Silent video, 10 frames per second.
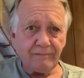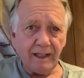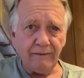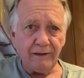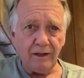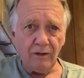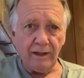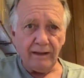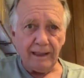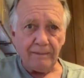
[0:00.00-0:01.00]
If you know
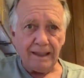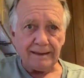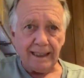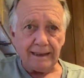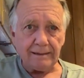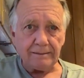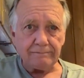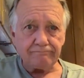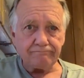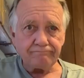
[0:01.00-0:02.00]
anything about that,
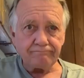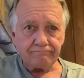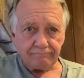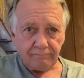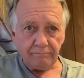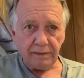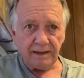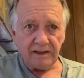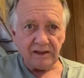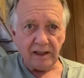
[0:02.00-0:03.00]

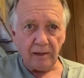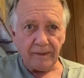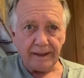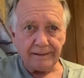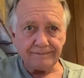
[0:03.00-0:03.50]
please tell me.